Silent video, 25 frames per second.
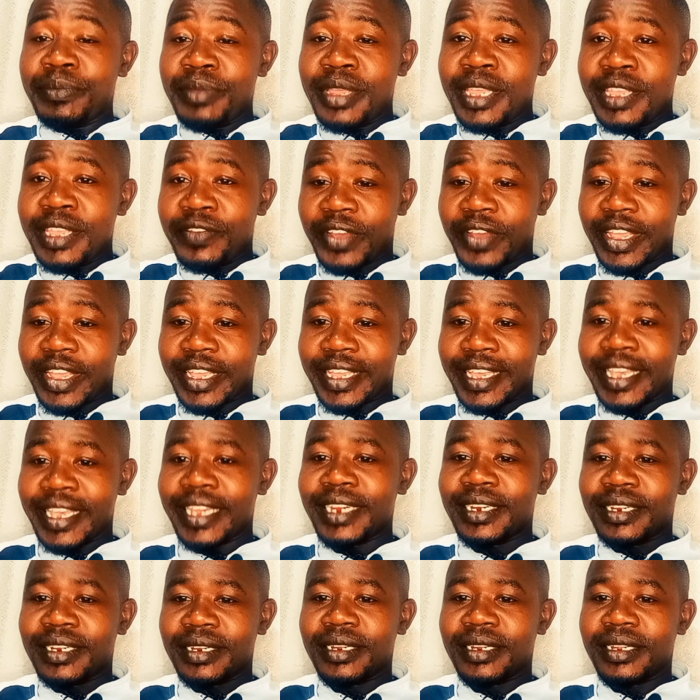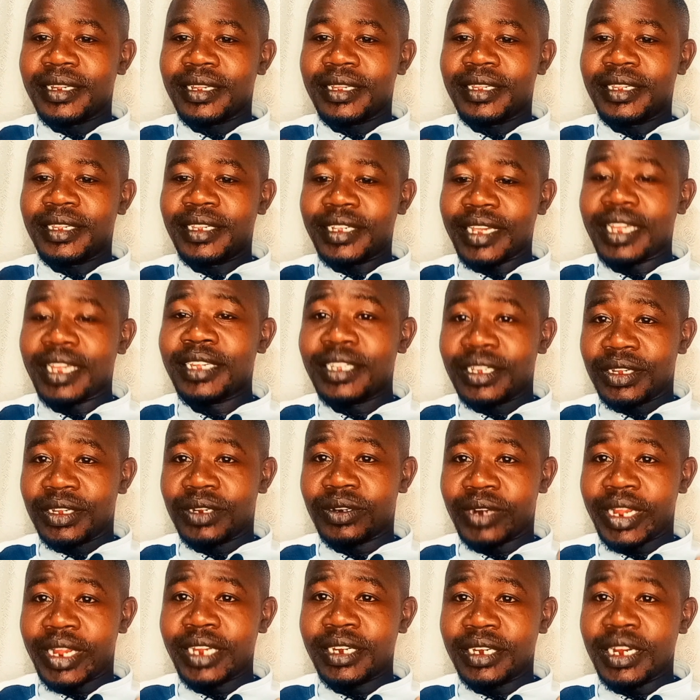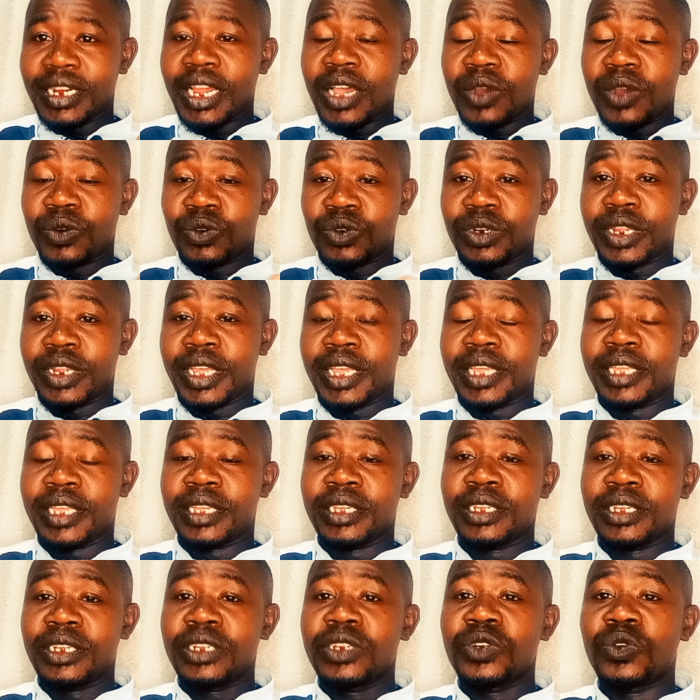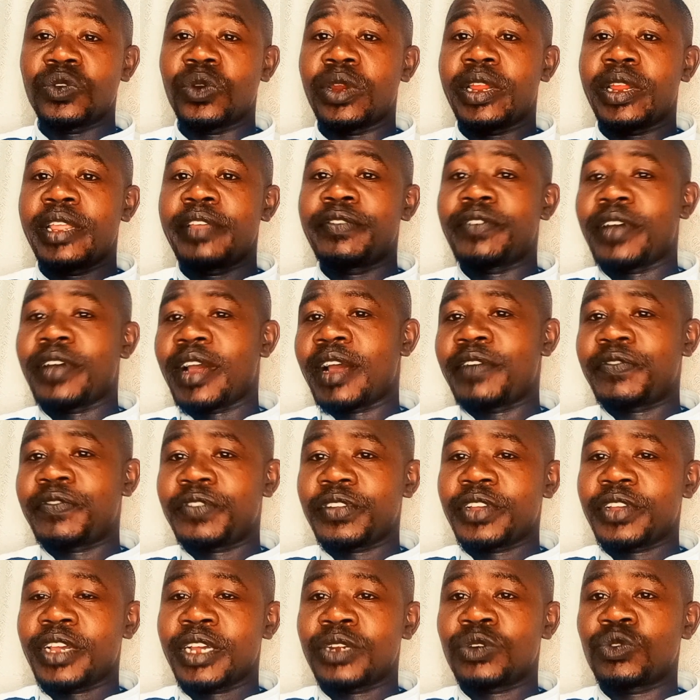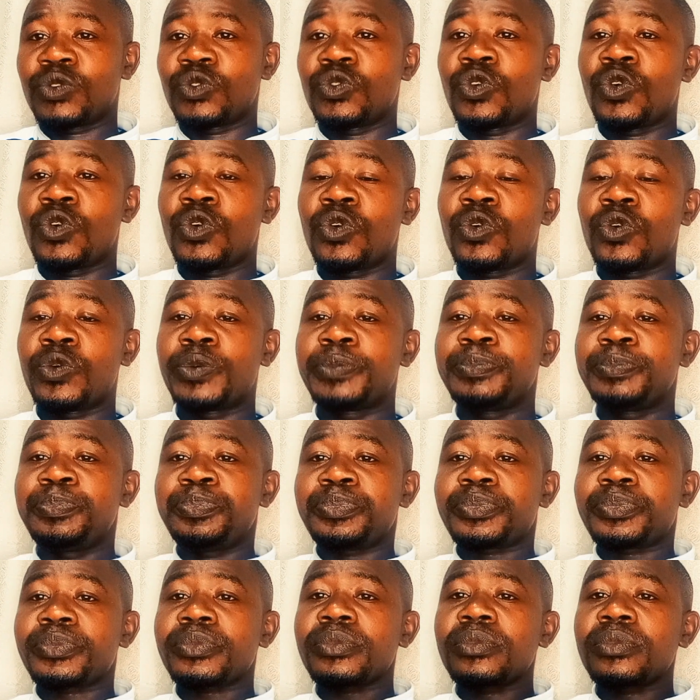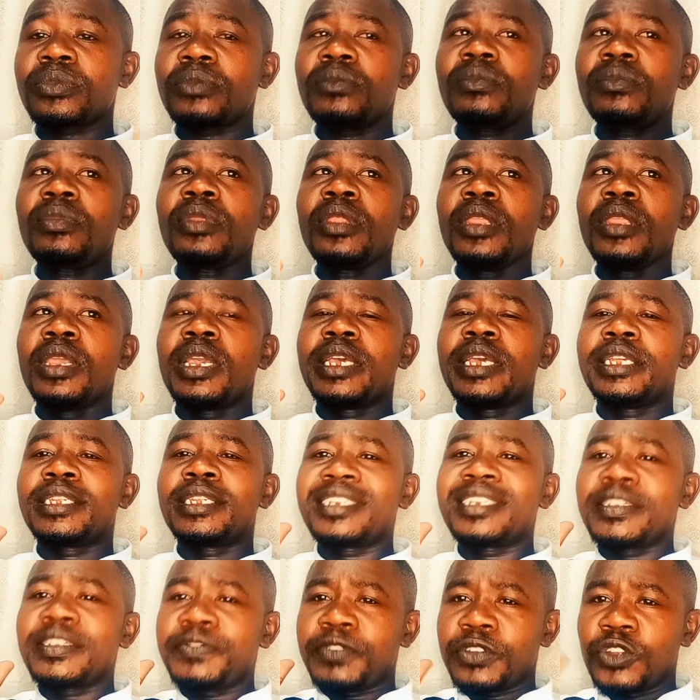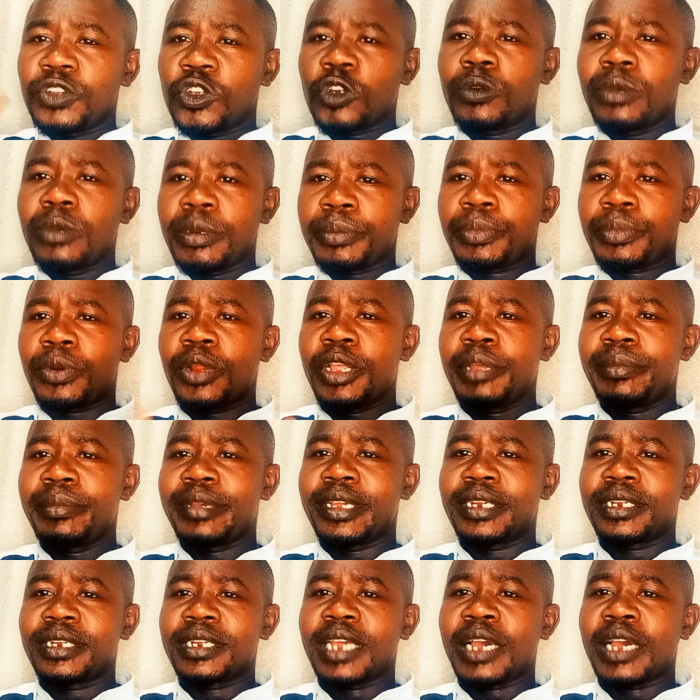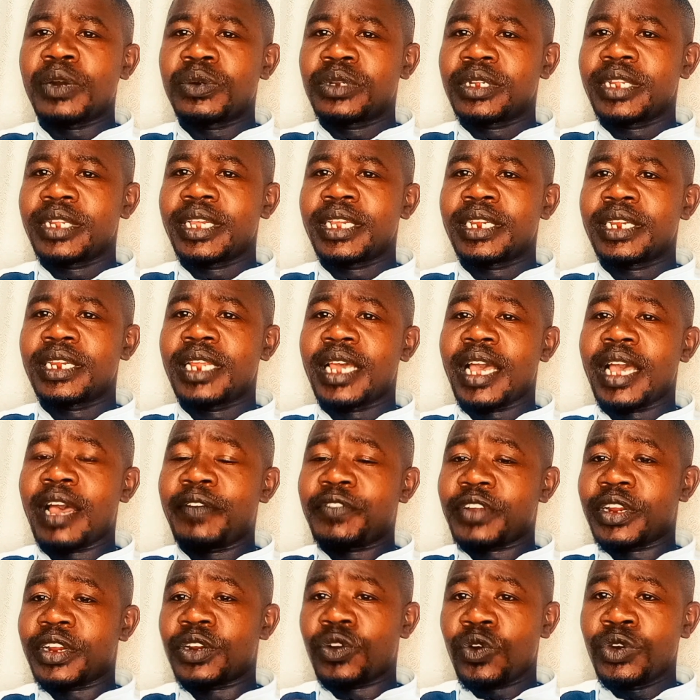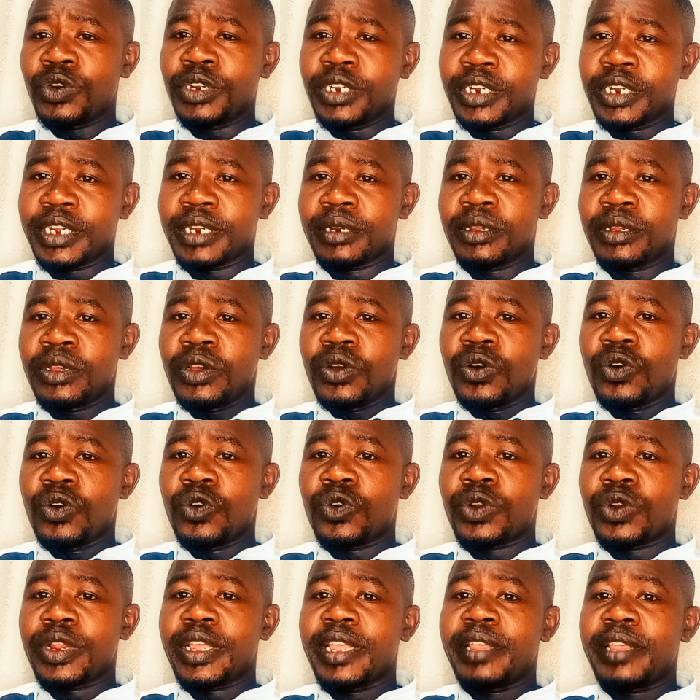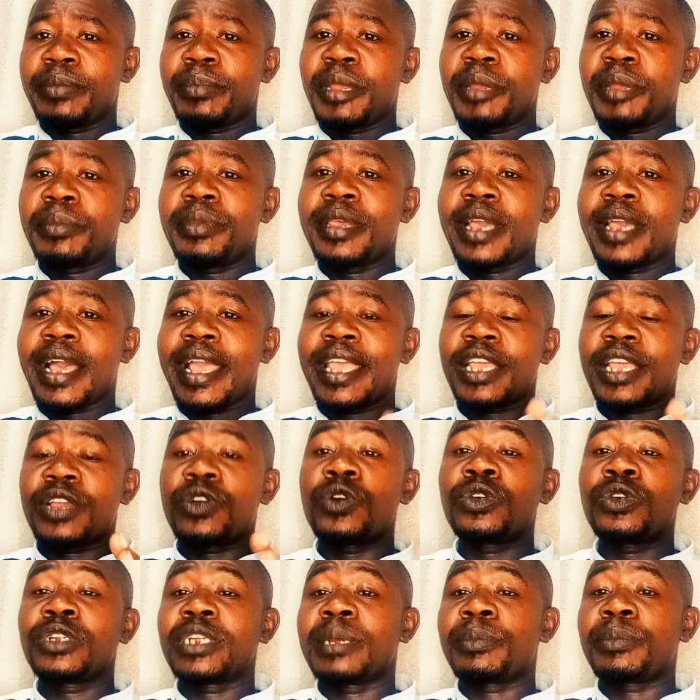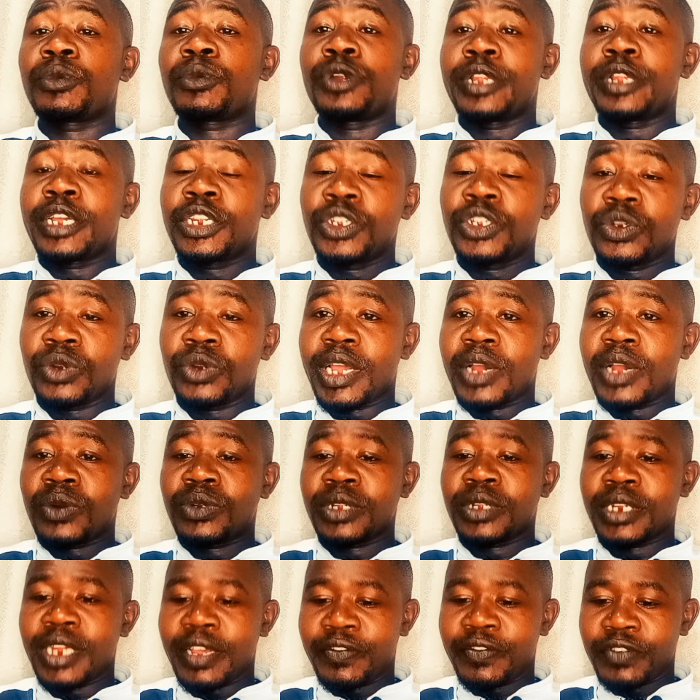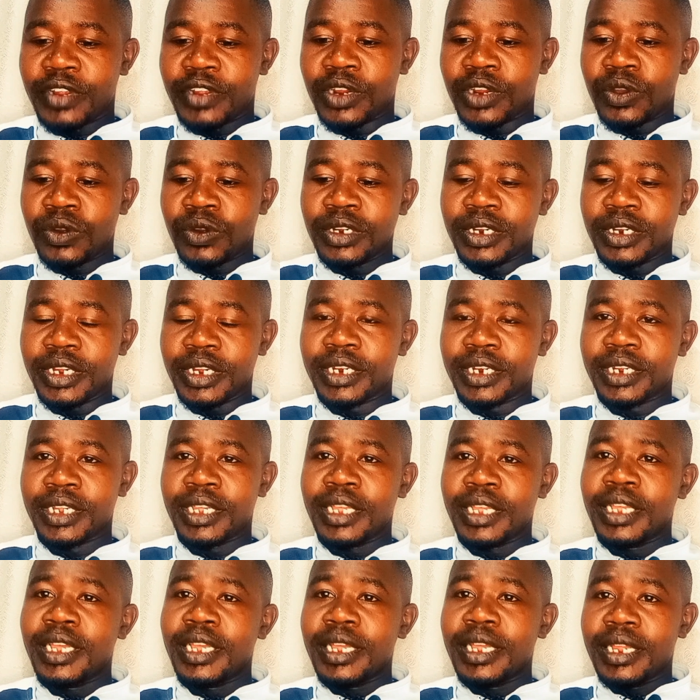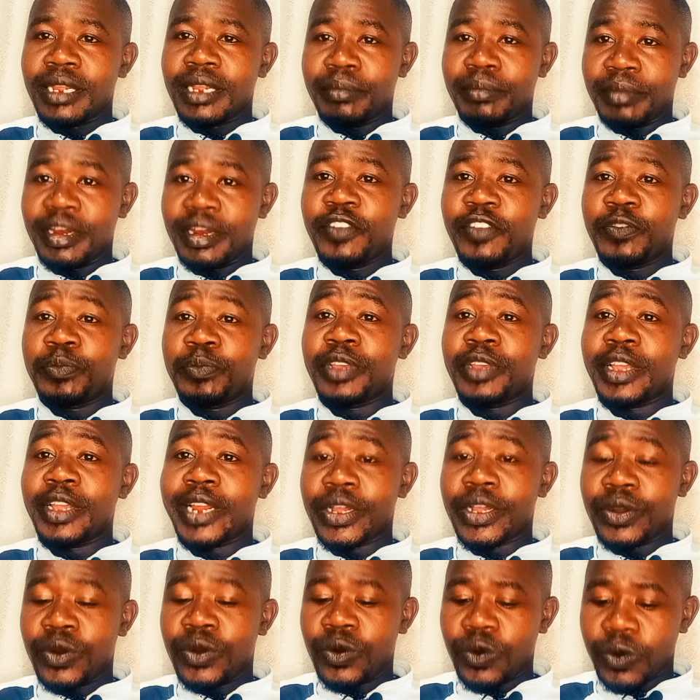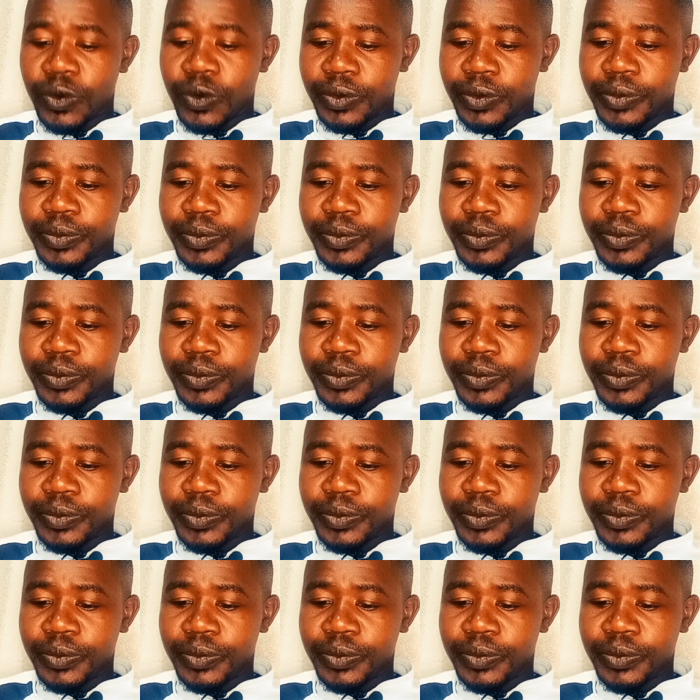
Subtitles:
I get chance right now today to leave Africa to go seek for job employment outside African continent, or maybe I got some connection outside African continent, believe me, I'll go.